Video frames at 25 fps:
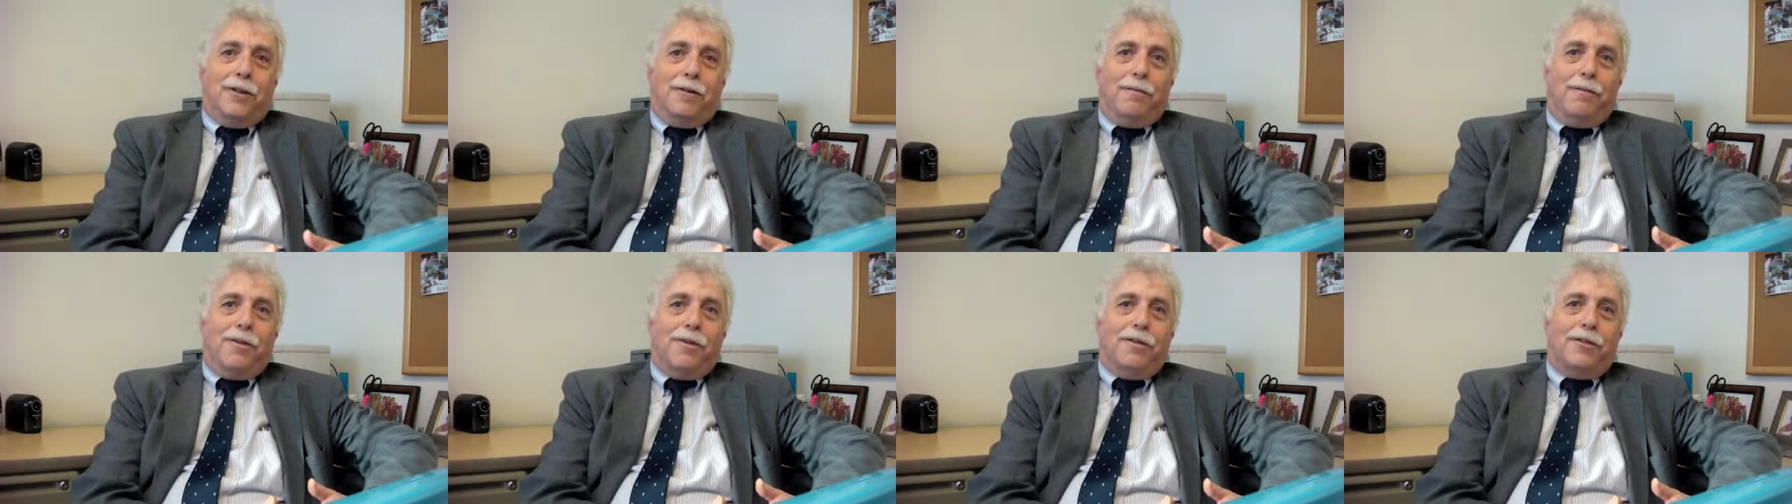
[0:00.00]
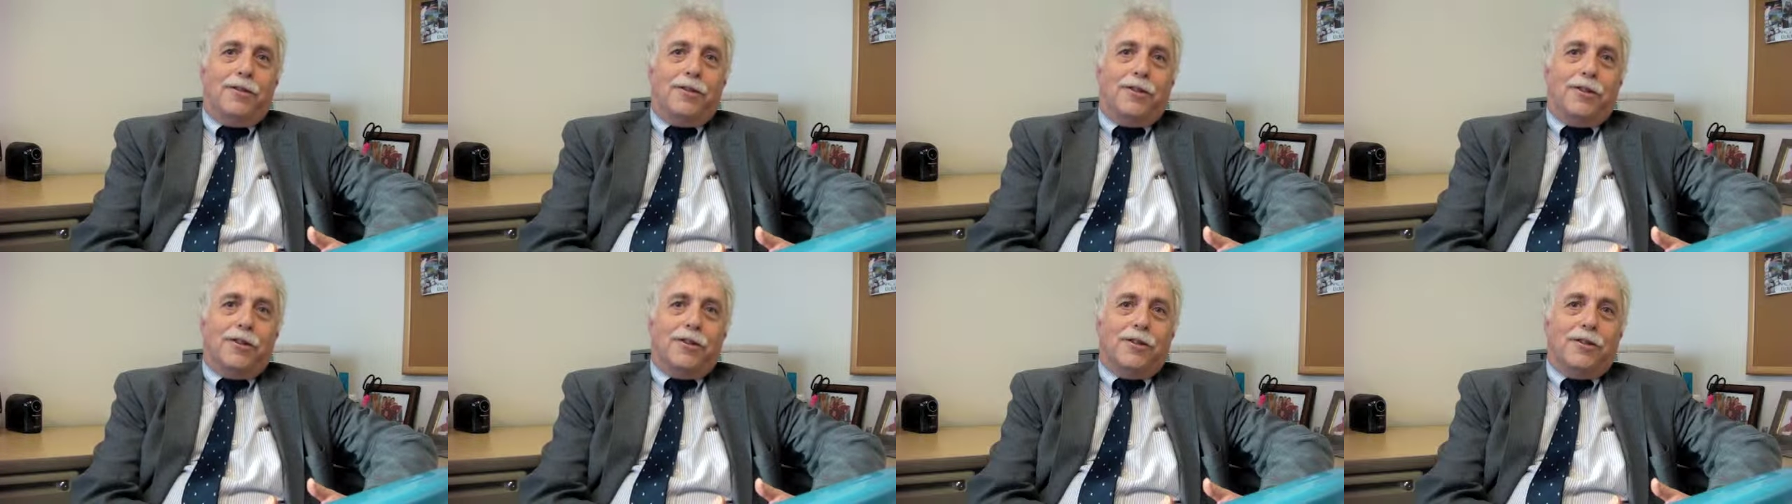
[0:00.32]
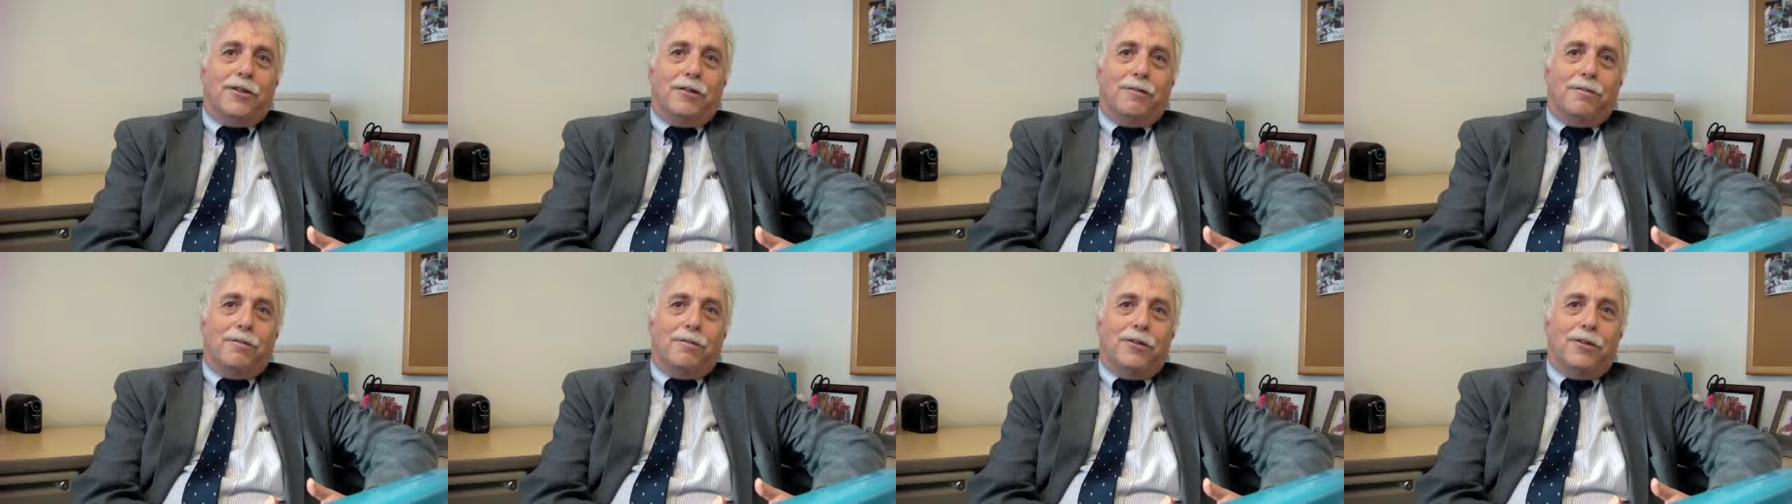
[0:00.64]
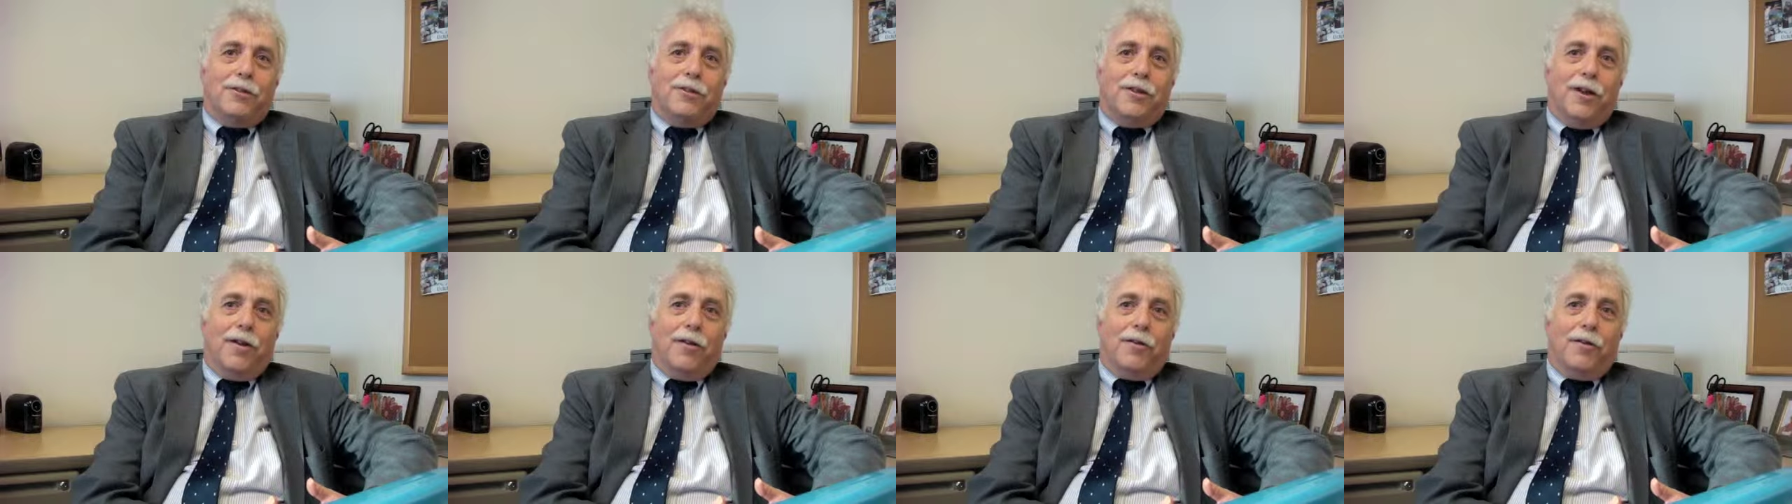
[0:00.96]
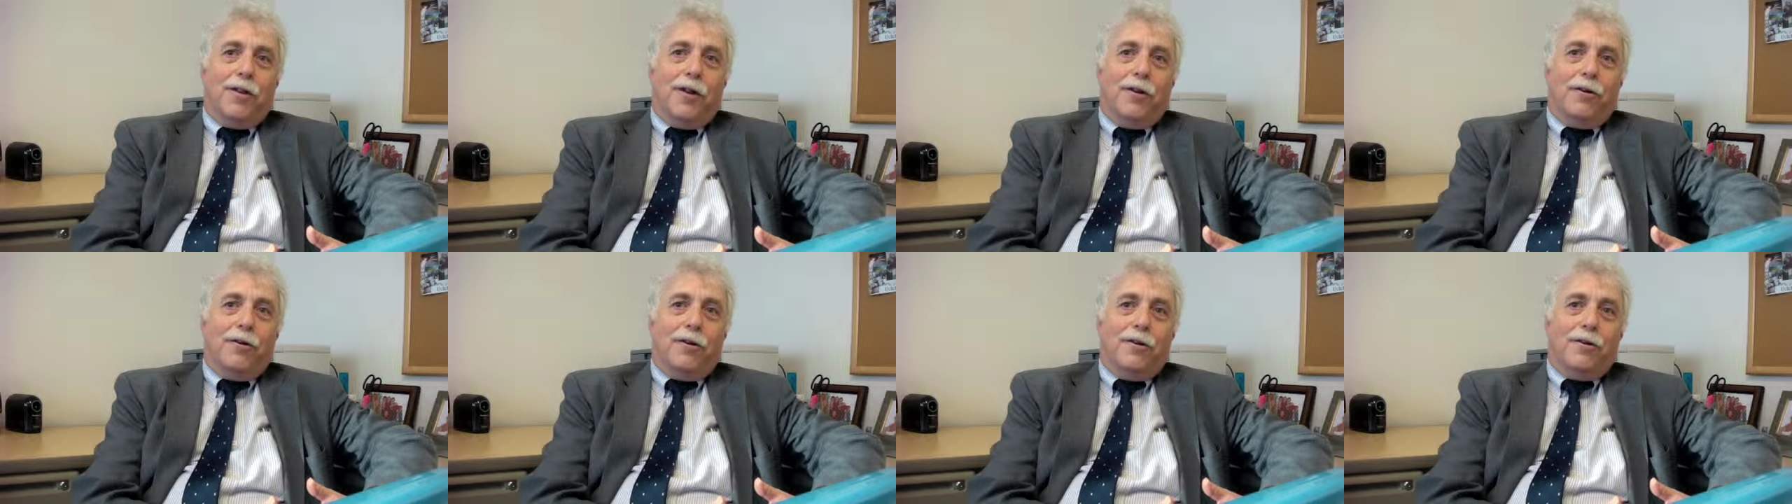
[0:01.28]
the immune system is
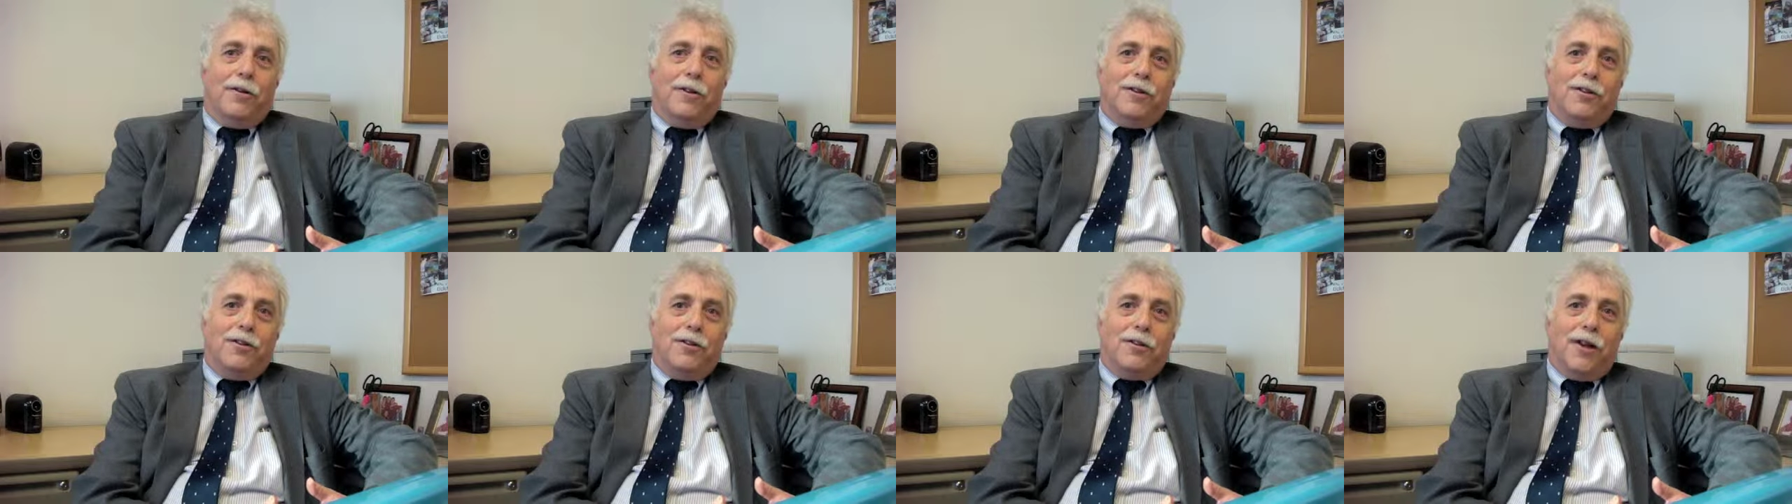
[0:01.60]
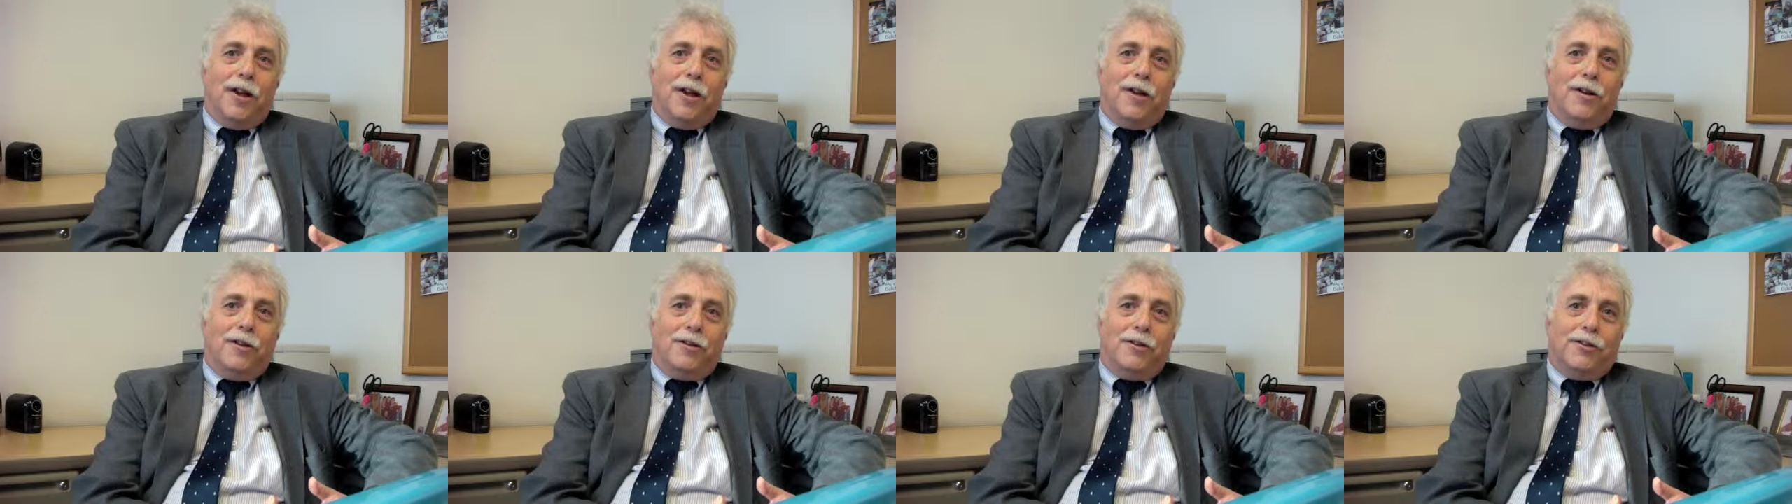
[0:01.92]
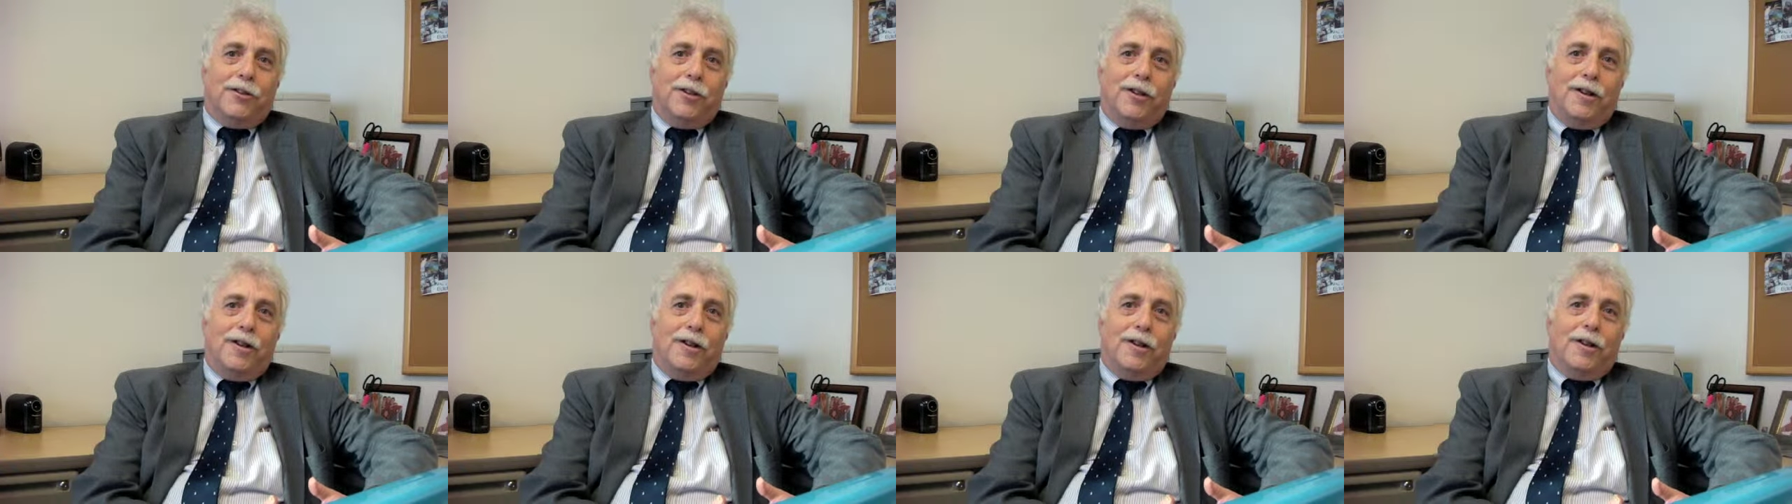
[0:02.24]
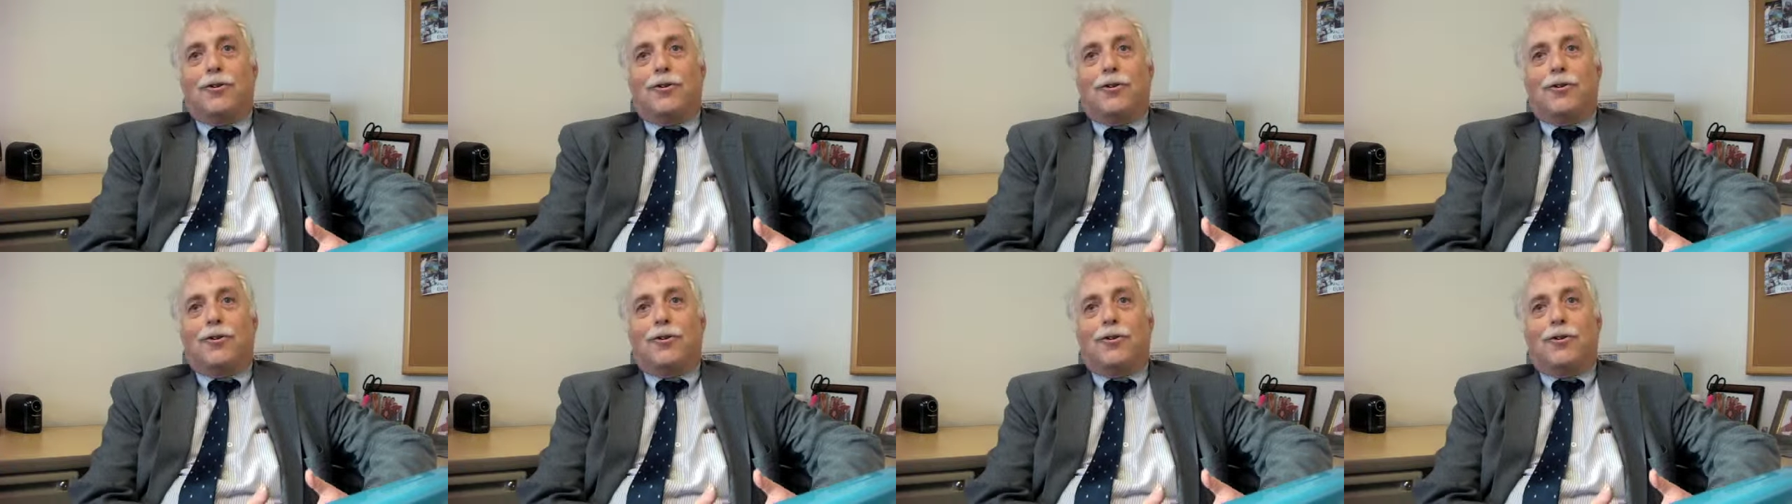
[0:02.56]
that there are these cells